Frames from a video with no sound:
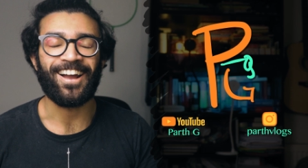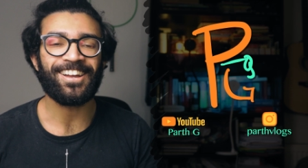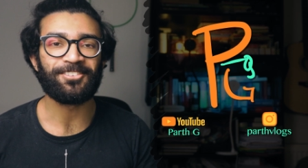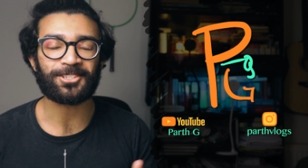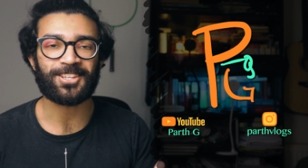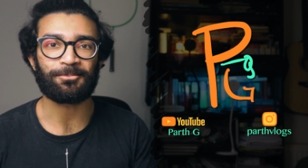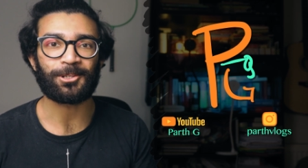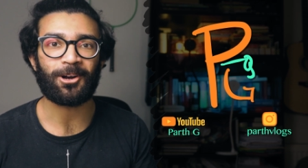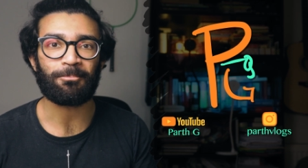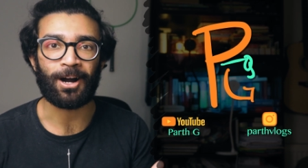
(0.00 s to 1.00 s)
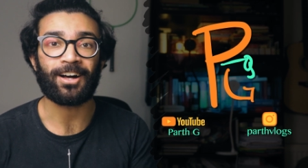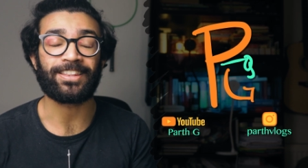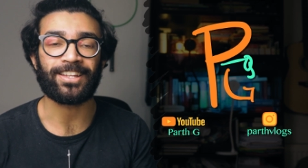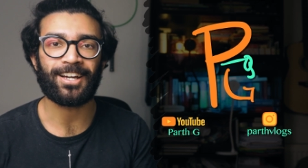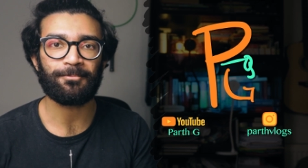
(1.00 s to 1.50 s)
Hey, what's up you lot,
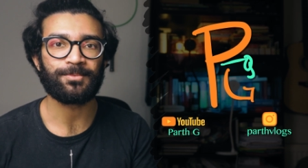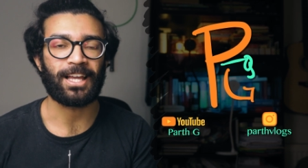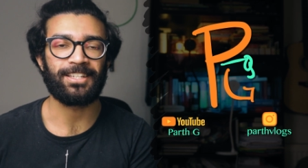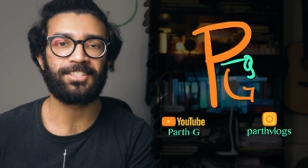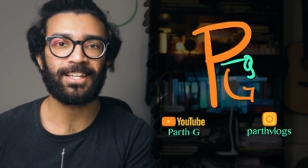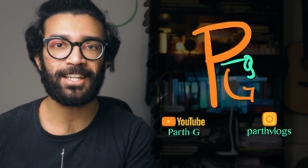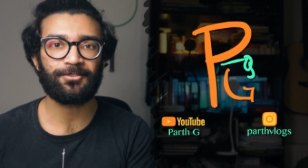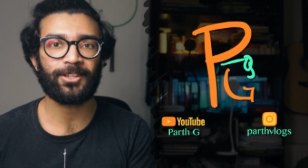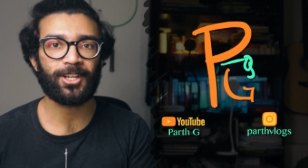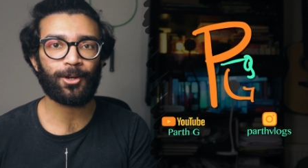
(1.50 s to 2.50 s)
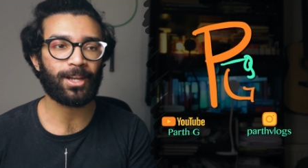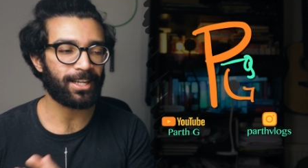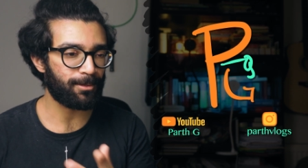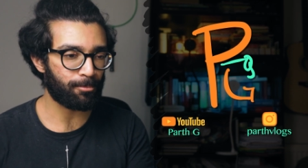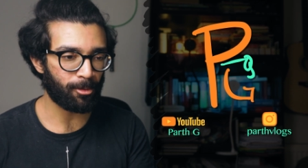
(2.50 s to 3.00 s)
Parth here, and in today's video,
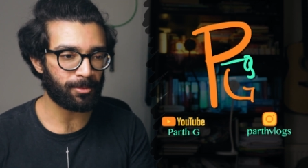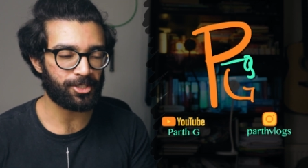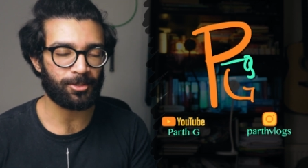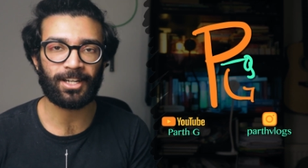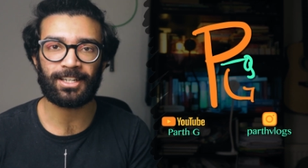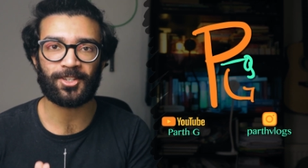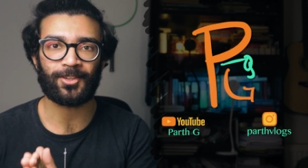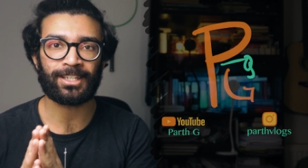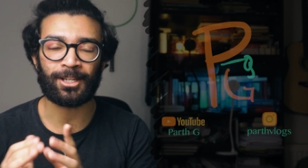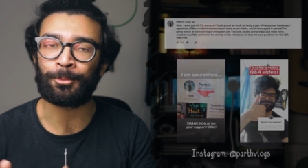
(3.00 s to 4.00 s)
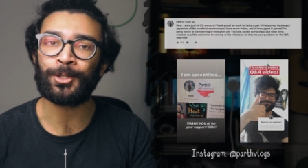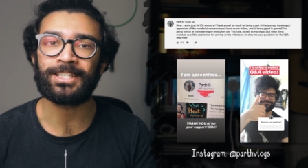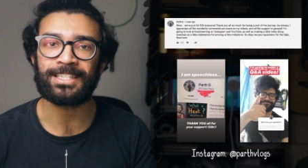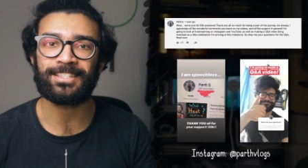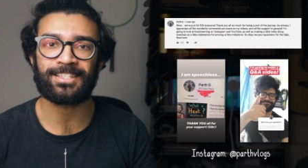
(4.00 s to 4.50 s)
like I promised you guys on the
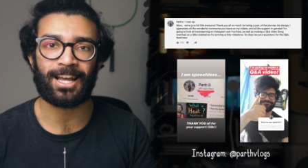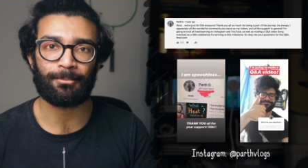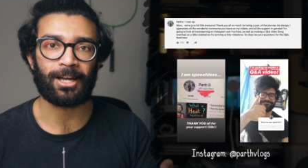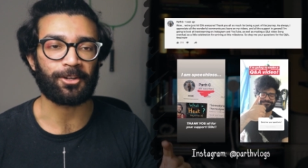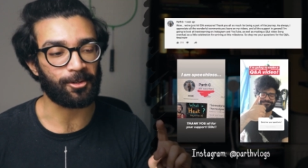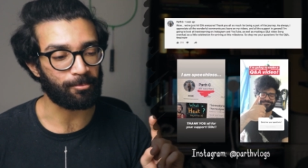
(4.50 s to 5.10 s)
communities tab and